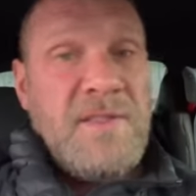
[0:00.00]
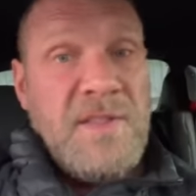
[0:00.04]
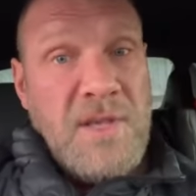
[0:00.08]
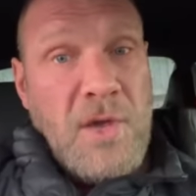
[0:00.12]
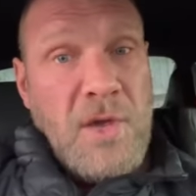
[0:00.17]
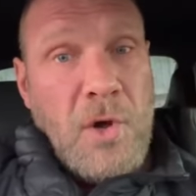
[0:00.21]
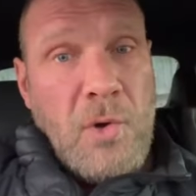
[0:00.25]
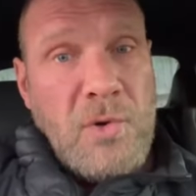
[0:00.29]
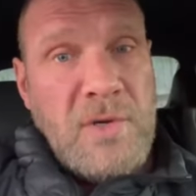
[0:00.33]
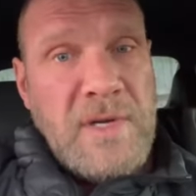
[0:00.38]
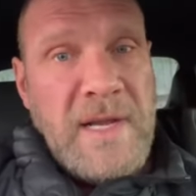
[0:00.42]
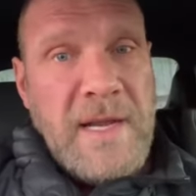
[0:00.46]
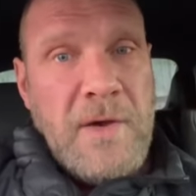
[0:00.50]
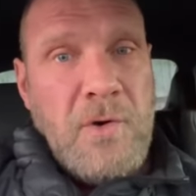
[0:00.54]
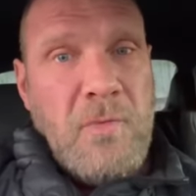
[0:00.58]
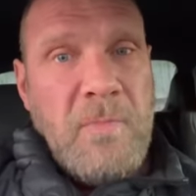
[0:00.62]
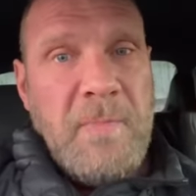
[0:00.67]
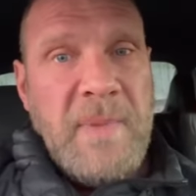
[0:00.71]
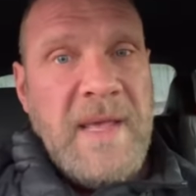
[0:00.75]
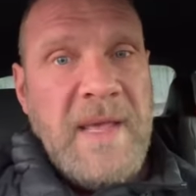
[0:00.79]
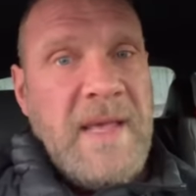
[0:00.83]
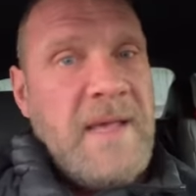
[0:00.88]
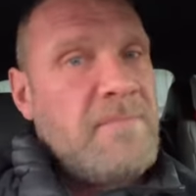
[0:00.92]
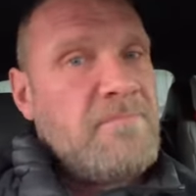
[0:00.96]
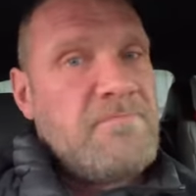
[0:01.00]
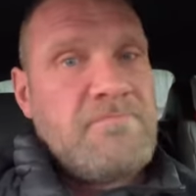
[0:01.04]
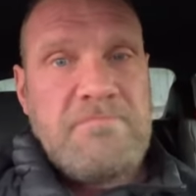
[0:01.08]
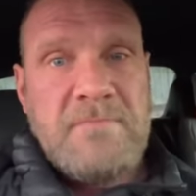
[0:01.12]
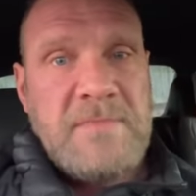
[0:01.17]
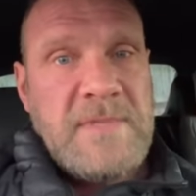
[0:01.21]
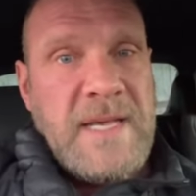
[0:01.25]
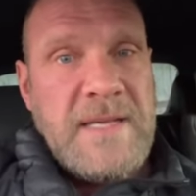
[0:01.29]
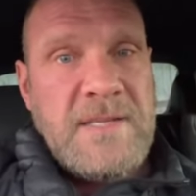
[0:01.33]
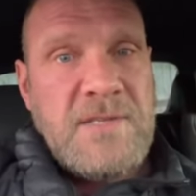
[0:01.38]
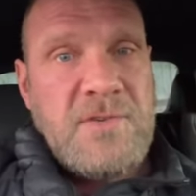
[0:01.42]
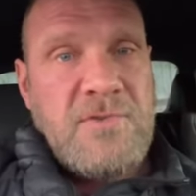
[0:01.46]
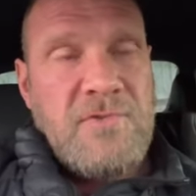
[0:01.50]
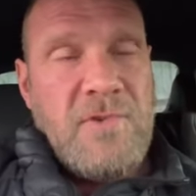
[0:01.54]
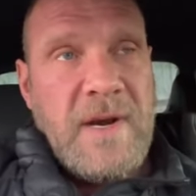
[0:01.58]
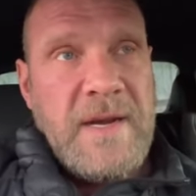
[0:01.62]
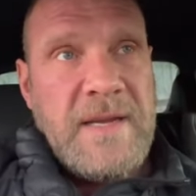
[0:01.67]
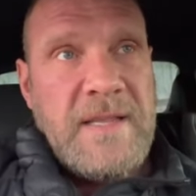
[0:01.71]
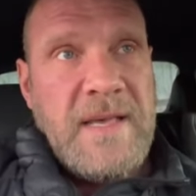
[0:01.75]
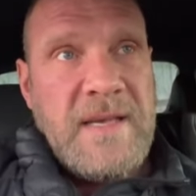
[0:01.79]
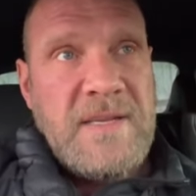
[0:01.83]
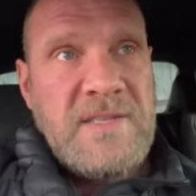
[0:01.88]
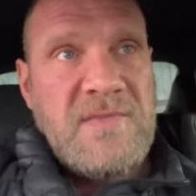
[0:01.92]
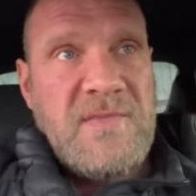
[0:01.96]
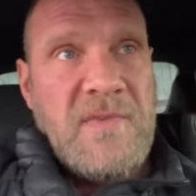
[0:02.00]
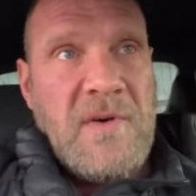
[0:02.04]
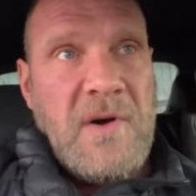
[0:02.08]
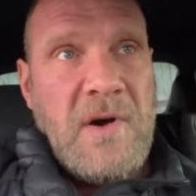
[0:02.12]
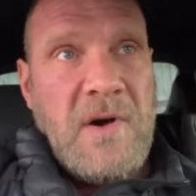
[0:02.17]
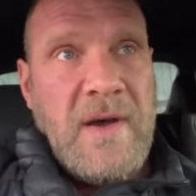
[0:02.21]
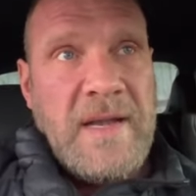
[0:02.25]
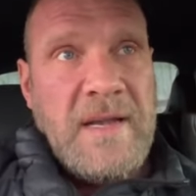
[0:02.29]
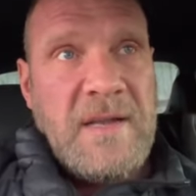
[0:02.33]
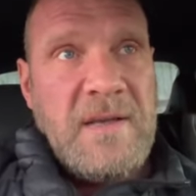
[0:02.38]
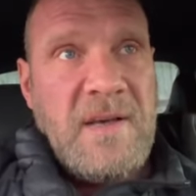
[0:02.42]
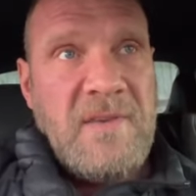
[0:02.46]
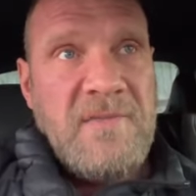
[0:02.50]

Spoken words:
The odd little bit, that's great, that's fine.